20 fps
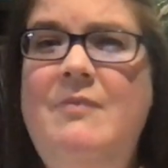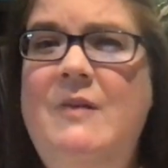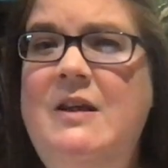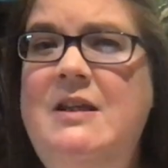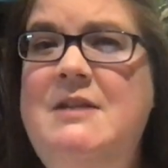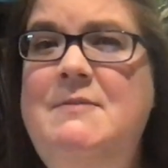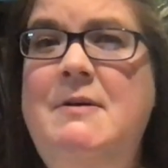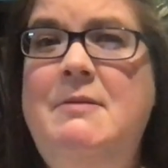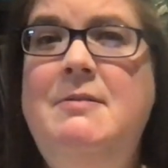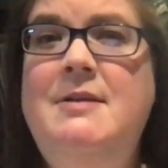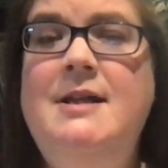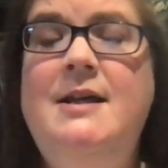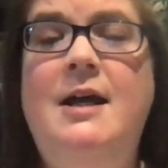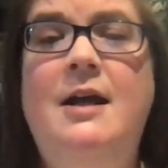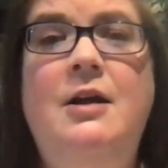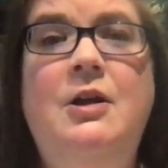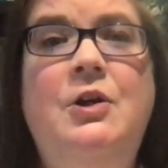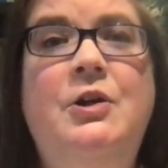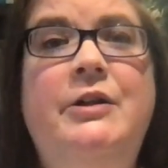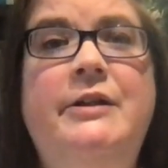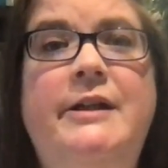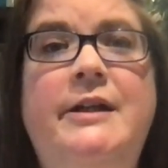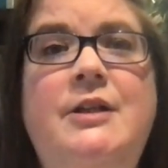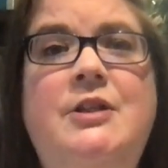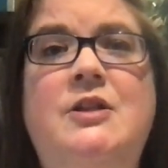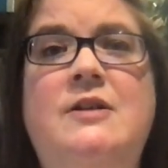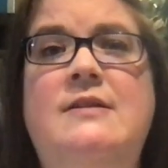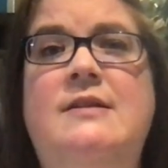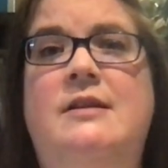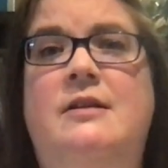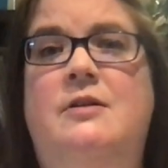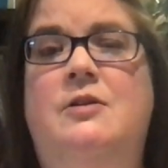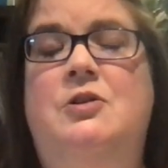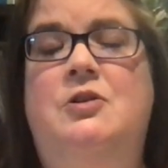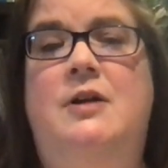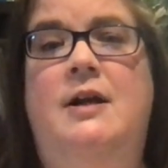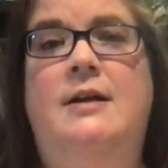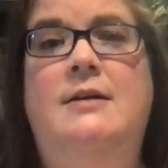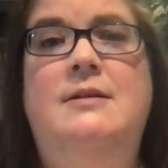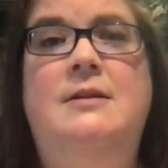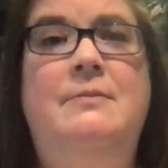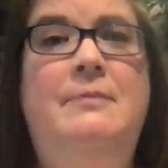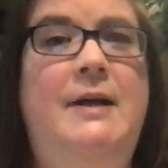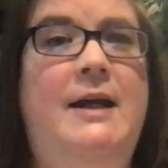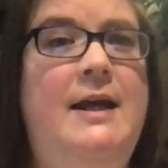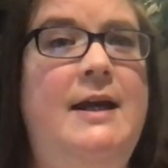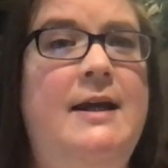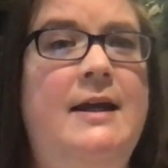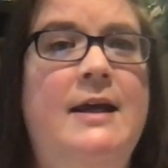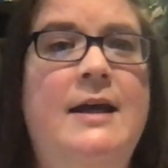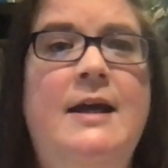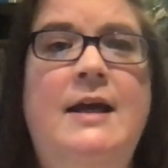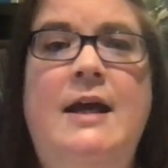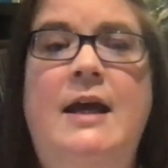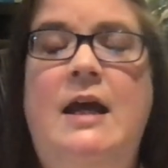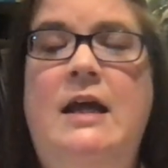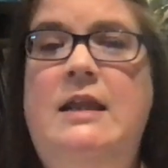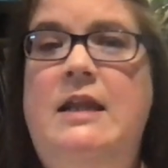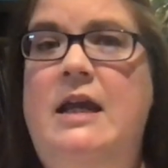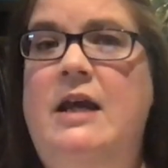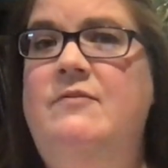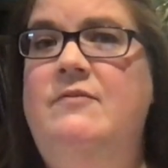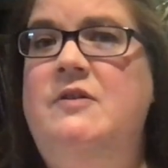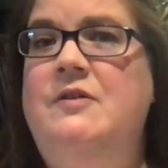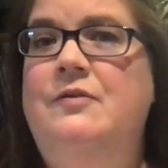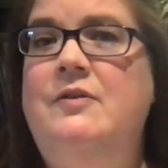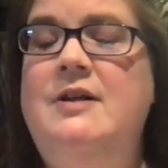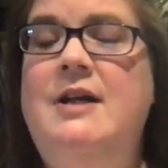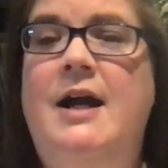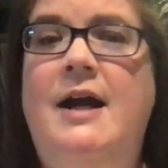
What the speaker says: to maybe the kind of creations that they're trying to make, and they have different